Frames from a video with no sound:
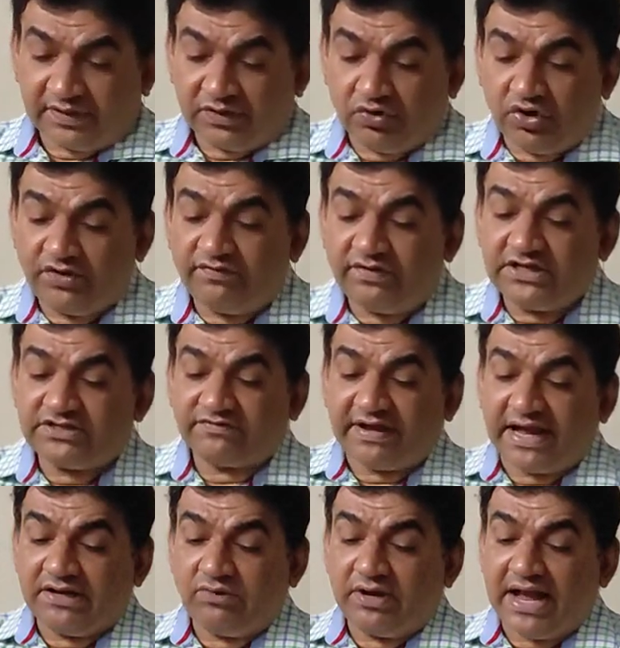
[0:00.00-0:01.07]
Goodwill is
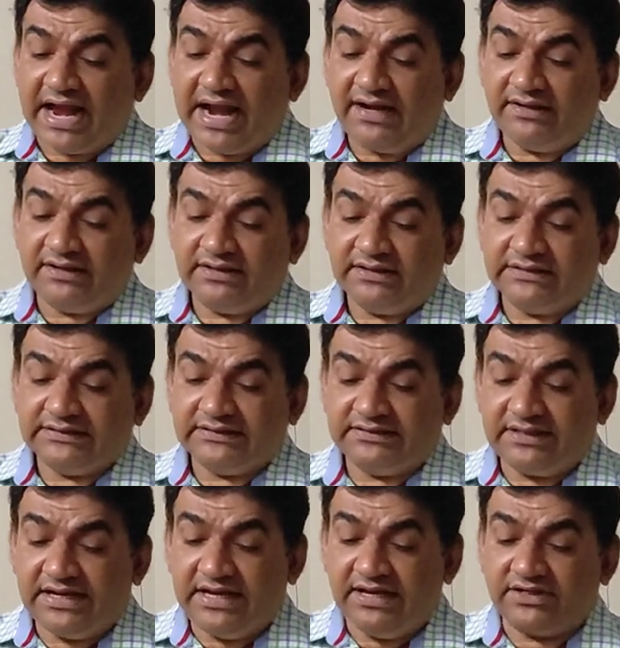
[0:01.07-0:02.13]
valued at
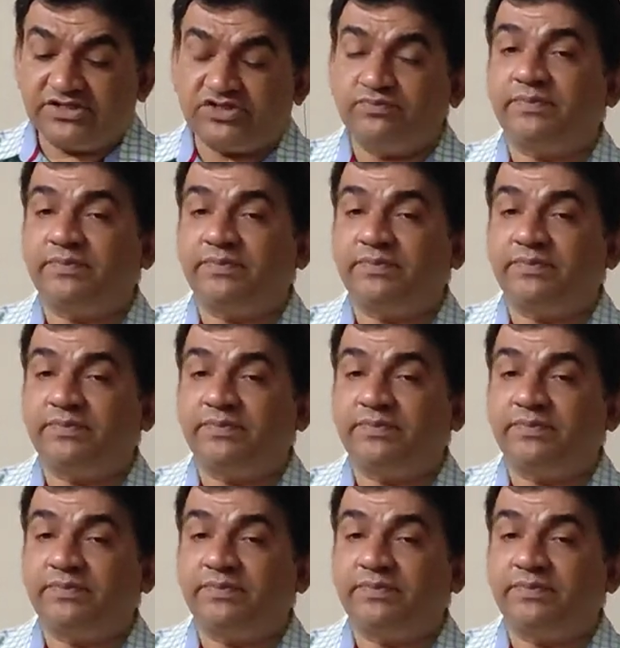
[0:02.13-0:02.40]
3 years